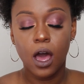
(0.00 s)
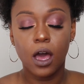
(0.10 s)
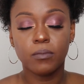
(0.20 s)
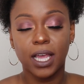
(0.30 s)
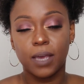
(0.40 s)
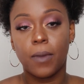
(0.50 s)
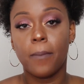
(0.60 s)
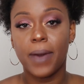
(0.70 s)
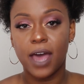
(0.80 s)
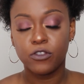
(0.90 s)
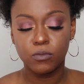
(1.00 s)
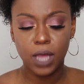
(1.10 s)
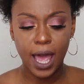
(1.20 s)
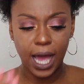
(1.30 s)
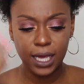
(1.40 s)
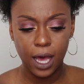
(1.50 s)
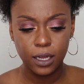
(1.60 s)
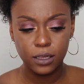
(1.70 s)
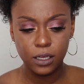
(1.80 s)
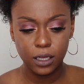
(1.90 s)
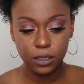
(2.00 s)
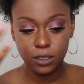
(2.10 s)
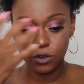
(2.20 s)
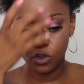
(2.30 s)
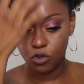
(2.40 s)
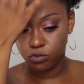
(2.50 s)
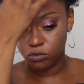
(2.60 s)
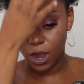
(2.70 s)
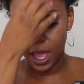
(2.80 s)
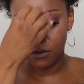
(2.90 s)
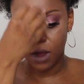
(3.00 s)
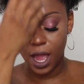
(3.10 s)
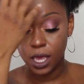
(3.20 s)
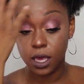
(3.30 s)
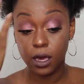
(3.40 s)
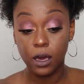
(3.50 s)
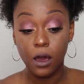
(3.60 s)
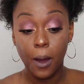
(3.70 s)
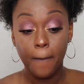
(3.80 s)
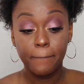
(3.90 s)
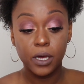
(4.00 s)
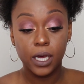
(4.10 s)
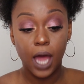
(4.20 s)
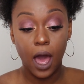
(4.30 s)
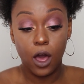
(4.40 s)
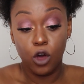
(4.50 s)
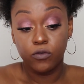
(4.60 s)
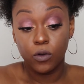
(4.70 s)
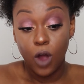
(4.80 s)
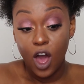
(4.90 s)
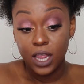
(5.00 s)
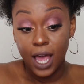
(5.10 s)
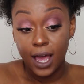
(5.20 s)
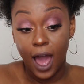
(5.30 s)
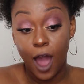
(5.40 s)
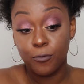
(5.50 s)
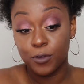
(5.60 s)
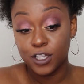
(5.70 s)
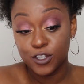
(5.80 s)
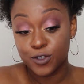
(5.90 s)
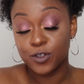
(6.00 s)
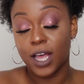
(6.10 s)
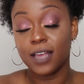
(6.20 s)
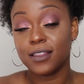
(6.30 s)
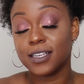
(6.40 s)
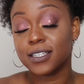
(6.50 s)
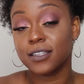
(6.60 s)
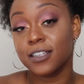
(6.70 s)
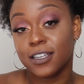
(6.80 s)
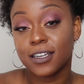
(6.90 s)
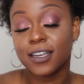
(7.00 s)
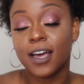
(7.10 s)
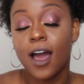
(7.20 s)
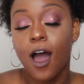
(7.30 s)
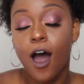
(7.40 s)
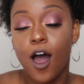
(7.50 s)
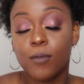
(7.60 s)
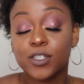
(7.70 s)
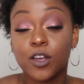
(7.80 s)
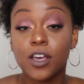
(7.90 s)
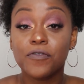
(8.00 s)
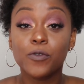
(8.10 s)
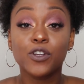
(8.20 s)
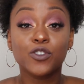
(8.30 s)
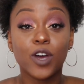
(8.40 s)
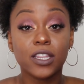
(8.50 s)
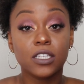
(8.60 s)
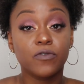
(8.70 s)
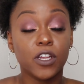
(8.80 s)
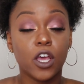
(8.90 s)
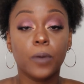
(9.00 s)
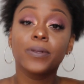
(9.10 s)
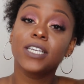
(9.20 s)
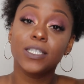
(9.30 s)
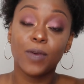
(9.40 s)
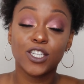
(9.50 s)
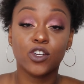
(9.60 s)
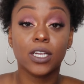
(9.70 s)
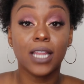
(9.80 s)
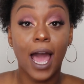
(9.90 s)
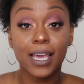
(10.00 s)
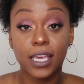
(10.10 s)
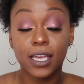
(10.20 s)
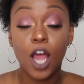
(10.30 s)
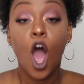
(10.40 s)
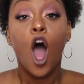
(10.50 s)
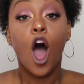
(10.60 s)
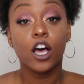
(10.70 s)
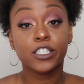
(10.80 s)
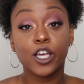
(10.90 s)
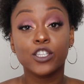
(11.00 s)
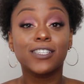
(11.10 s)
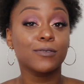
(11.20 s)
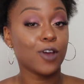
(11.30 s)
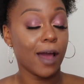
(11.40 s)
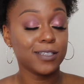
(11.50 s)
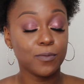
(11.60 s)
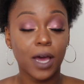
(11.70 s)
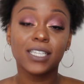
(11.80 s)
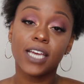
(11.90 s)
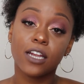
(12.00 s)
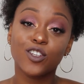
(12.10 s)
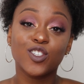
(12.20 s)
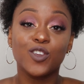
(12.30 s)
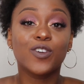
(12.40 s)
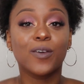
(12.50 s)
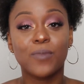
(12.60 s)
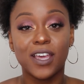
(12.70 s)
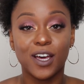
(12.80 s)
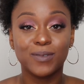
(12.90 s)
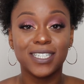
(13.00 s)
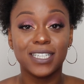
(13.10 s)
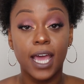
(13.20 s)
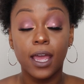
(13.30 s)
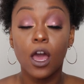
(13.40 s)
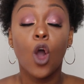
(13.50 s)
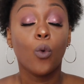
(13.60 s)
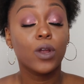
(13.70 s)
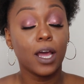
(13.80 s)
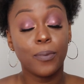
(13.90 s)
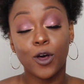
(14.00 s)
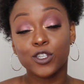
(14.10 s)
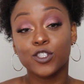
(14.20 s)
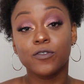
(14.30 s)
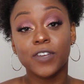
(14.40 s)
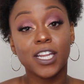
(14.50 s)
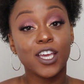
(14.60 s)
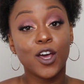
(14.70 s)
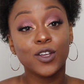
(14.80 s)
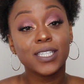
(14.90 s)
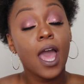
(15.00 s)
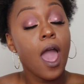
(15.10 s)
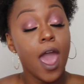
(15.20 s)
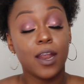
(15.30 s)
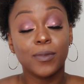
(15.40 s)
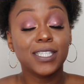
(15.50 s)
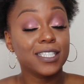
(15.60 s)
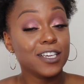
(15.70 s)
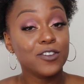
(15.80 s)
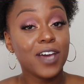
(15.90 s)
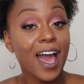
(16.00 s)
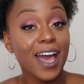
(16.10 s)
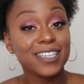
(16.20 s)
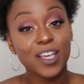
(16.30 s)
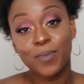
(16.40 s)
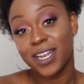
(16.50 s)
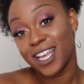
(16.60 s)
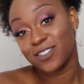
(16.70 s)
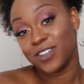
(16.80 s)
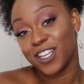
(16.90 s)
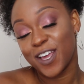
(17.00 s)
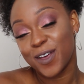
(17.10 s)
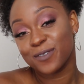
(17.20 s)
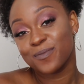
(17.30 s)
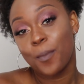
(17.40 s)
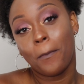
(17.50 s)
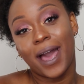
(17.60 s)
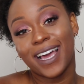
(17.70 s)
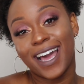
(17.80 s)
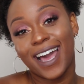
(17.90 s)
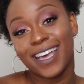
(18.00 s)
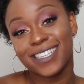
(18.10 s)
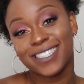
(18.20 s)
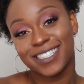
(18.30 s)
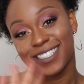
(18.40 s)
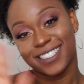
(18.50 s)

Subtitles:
like in my bathroom light, I kind of look a little gray right here. But overall, like I really do like this look. So if you enjoyed this video, please make sure to like it. Also subscribe to my channel so you can be up to date when I post new videos, and I'm gonna see you guys in my next video. Bye guys.